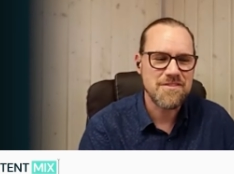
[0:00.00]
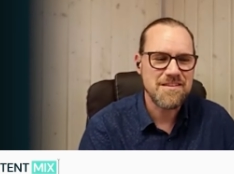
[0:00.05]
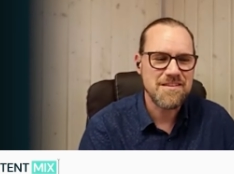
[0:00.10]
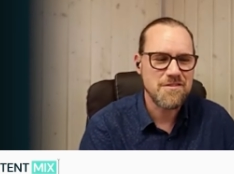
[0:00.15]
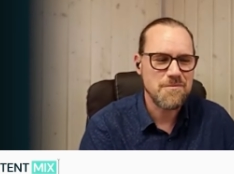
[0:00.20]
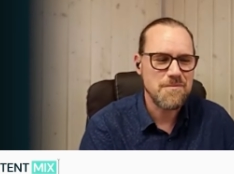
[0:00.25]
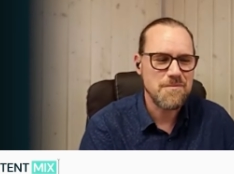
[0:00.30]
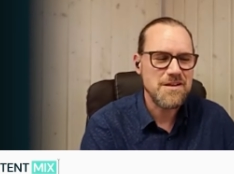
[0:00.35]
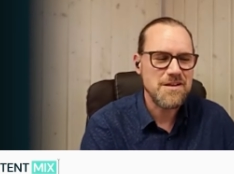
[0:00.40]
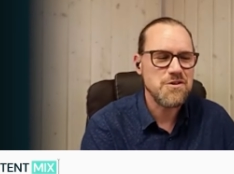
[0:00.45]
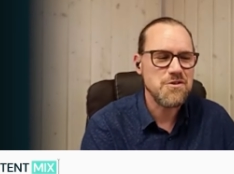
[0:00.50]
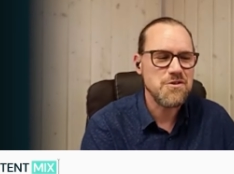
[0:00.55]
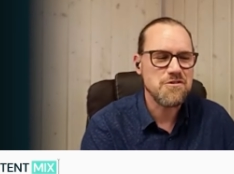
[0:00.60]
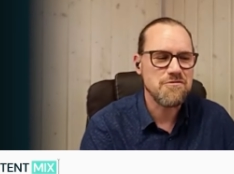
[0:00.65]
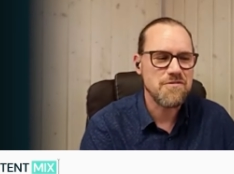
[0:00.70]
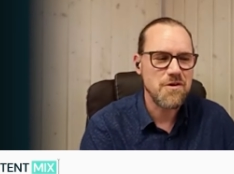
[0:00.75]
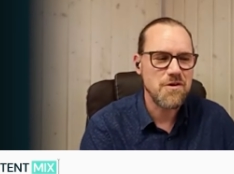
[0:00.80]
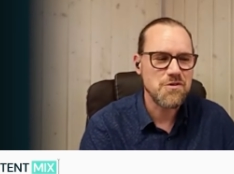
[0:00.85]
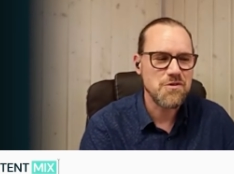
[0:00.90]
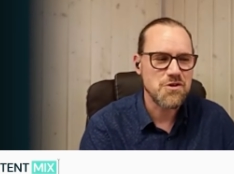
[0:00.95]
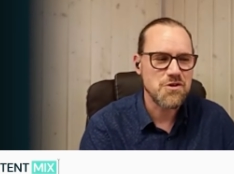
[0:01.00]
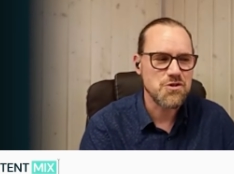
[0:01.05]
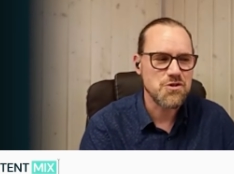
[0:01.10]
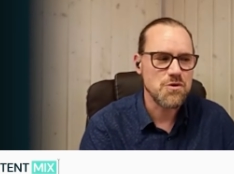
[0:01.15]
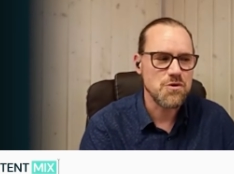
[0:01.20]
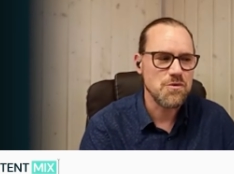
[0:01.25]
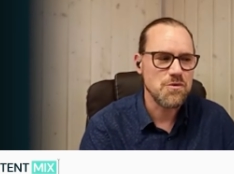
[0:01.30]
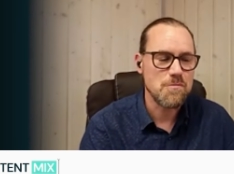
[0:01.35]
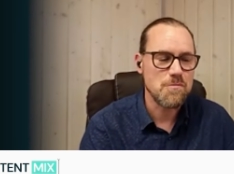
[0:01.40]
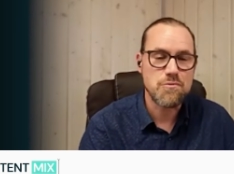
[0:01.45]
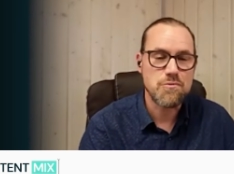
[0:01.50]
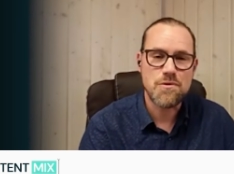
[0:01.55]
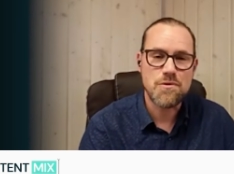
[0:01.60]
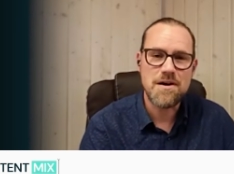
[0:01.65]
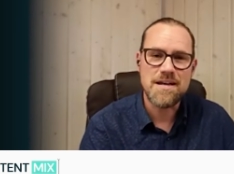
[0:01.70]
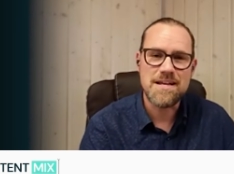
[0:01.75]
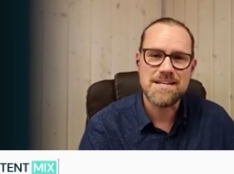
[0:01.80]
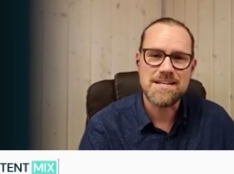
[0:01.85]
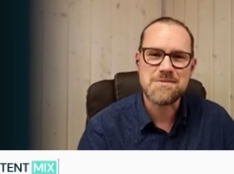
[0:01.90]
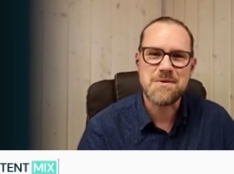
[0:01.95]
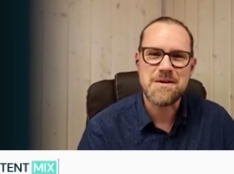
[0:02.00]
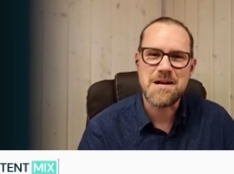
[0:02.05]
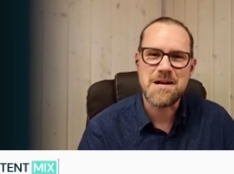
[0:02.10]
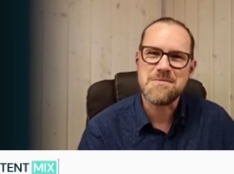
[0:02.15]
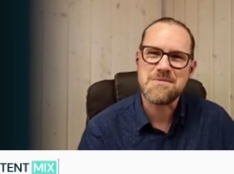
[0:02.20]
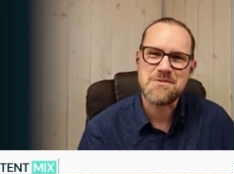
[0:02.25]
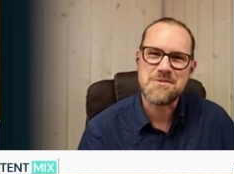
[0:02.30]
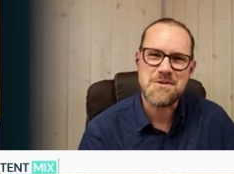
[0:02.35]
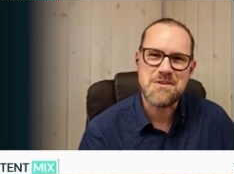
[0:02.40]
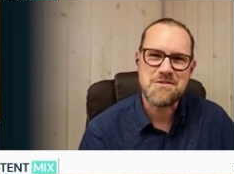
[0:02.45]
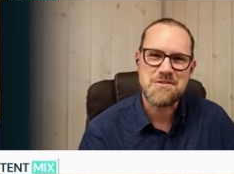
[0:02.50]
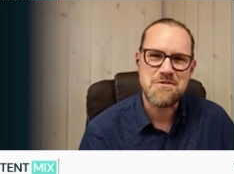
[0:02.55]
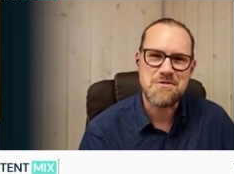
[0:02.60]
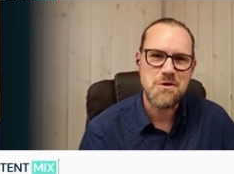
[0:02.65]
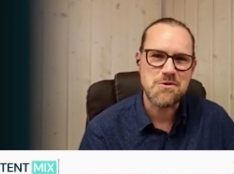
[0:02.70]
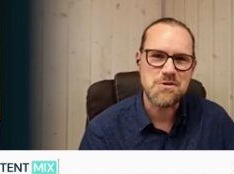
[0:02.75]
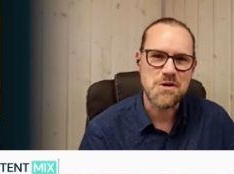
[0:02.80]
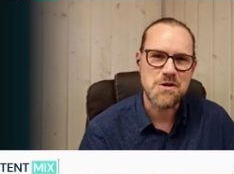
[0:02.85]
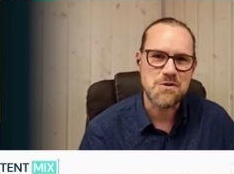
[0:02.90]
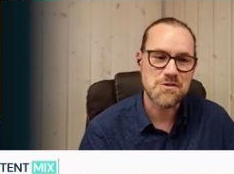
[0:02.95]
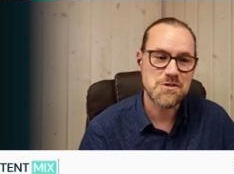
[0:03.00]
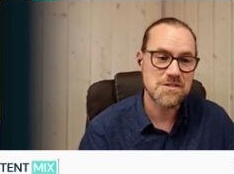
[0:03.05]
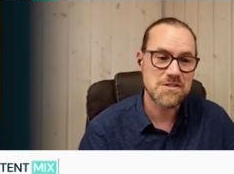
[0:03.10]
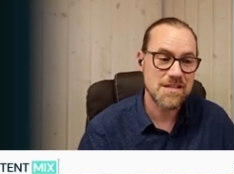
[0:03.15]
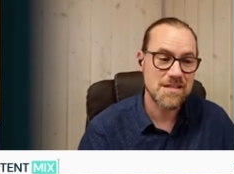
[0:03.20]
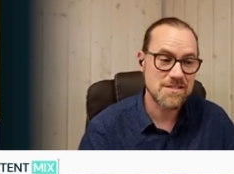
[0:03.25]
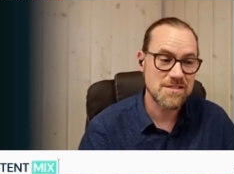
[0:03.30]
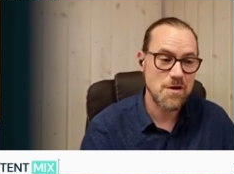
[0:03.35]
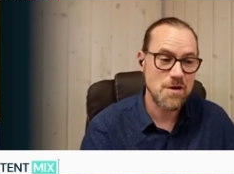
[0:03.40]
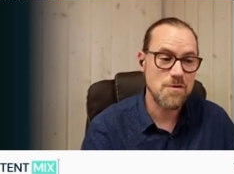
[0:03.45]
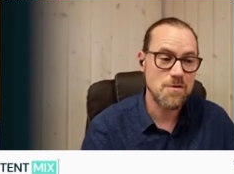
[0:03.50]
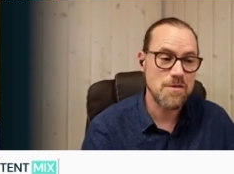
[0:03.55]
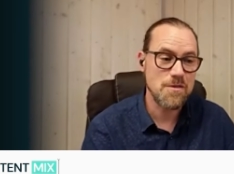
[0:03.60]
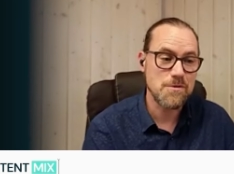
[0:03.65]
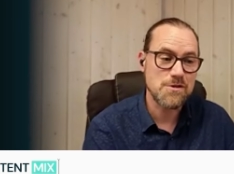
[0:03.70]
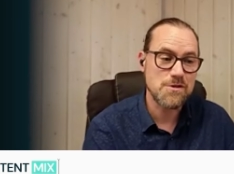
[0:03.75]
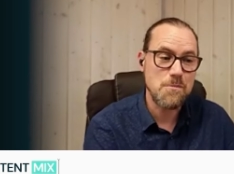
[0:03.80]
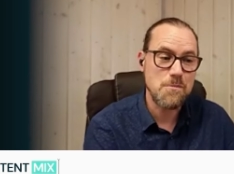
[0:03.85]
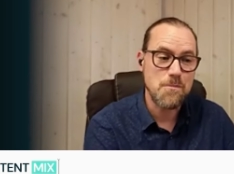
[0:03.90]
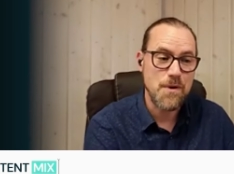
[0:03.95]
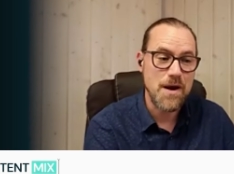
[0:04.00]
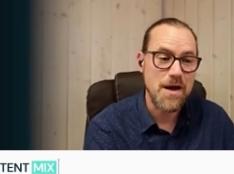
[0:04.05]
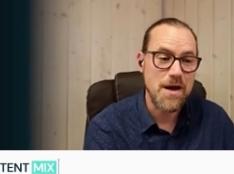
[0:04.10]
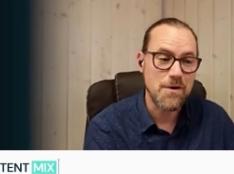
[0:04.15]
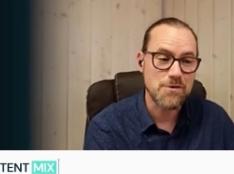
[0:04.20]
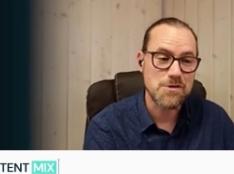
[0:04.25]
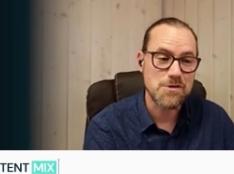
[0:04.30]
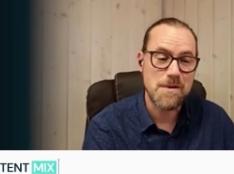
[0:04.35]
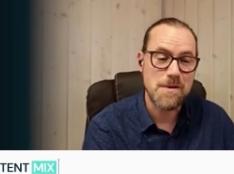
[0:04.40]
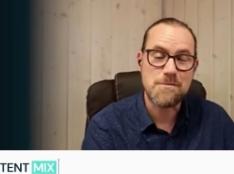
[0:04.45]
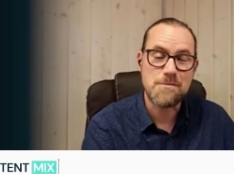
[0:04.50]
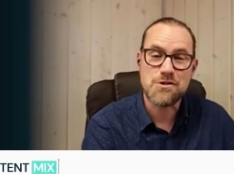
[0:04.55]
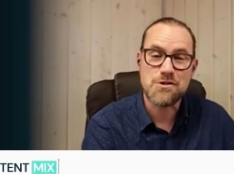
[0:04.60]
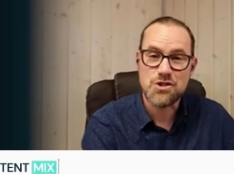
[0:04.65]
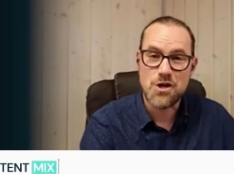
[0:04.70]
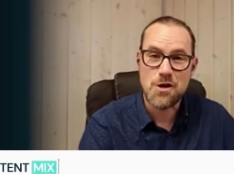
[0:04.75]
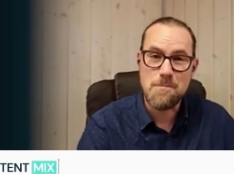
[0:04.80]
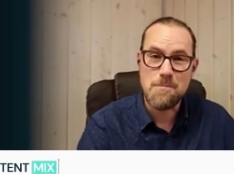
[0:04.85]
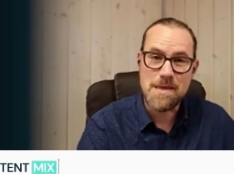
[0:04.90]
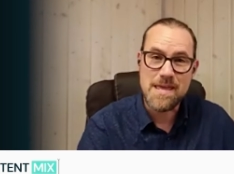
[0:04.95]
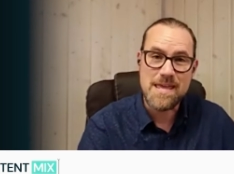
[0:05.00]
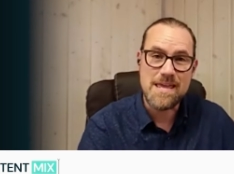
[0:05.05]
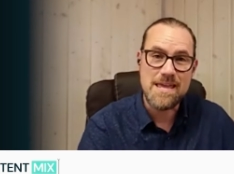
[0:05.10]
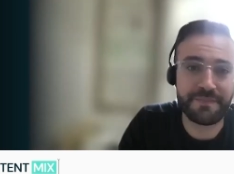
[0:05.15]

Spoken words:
When you do the photo shoot, the pride is what comes through in the photos, because they were so proud to be able to show me